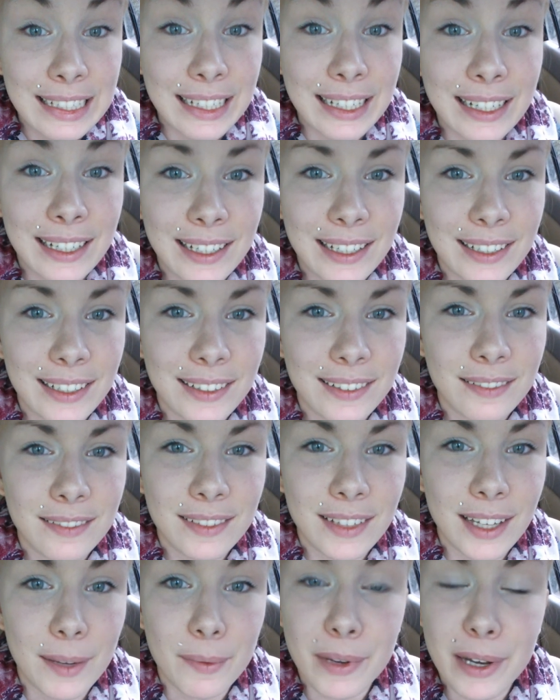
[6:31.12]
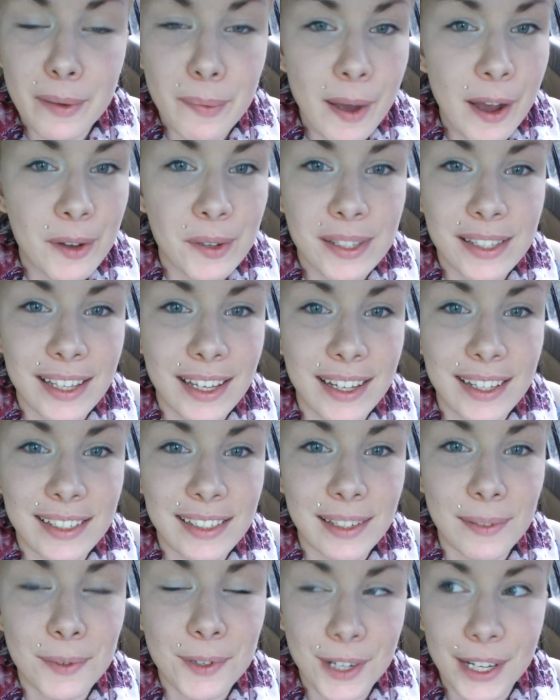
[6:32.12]
I'm going to post
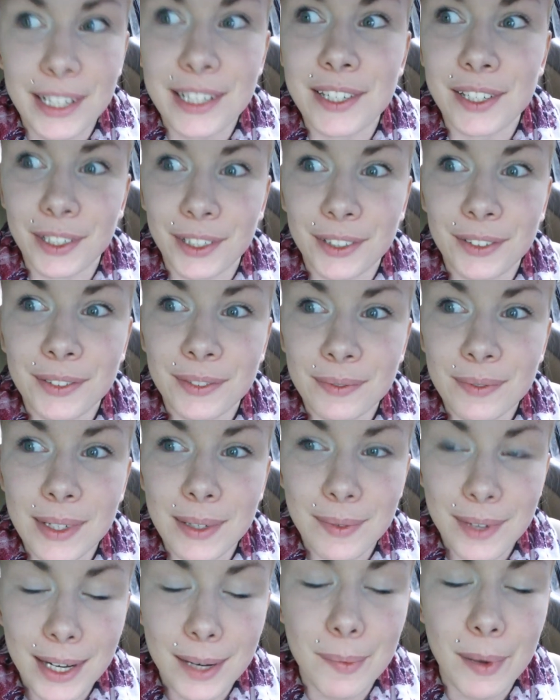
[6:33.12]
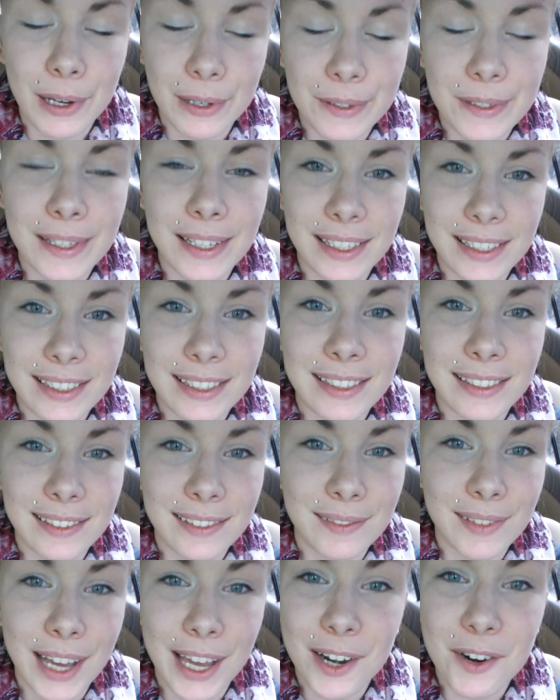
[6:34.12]
this. I'm going to. I'm going to post this.
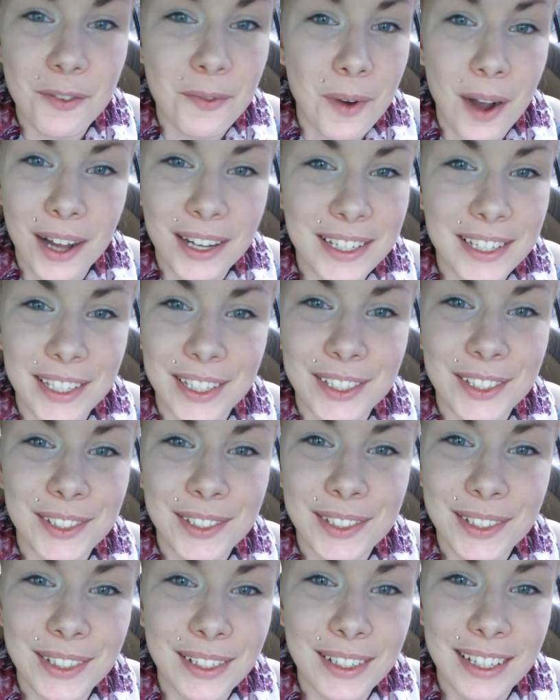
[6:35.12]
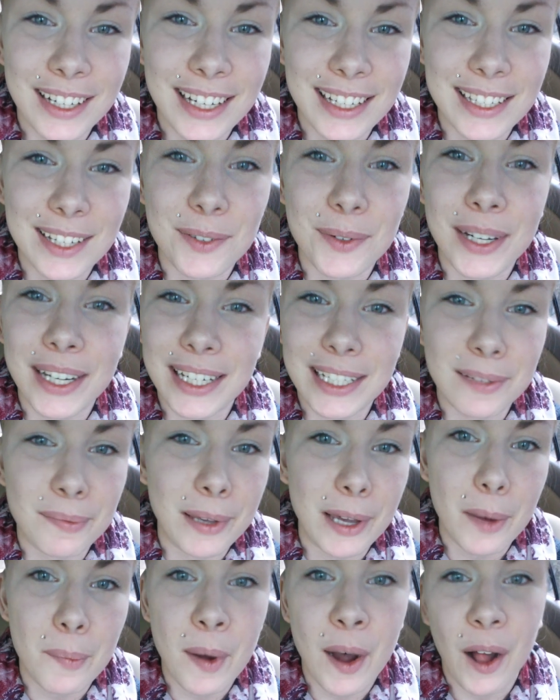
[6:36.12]
I don't want to because I want it to
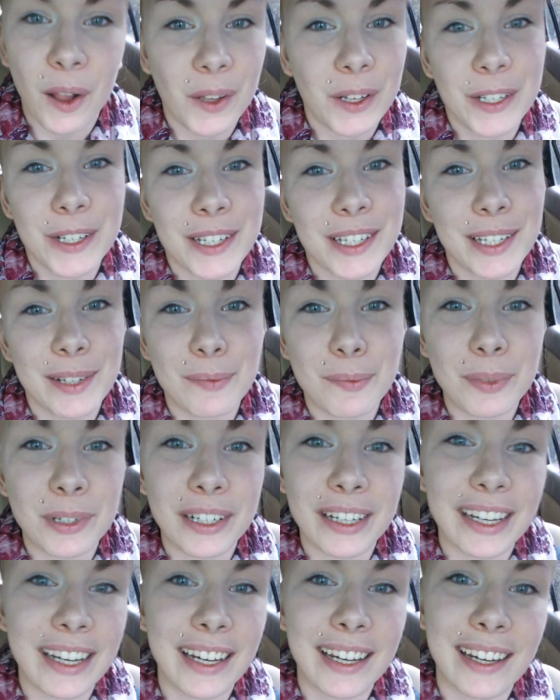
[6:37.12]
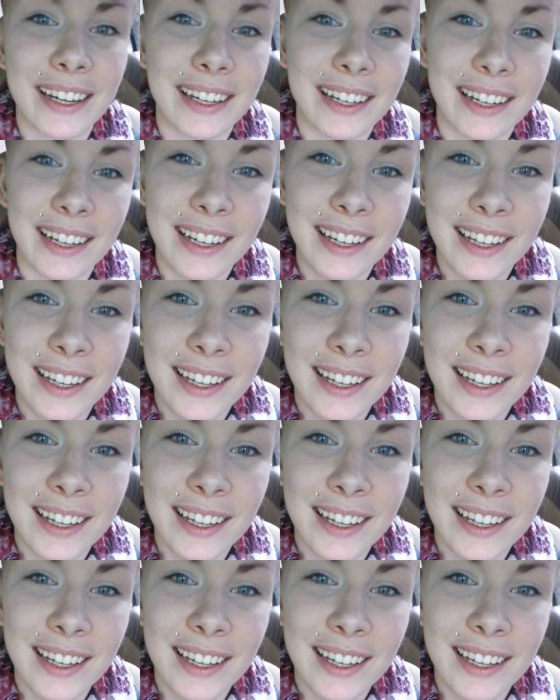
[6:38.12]
be all polished and pretty, and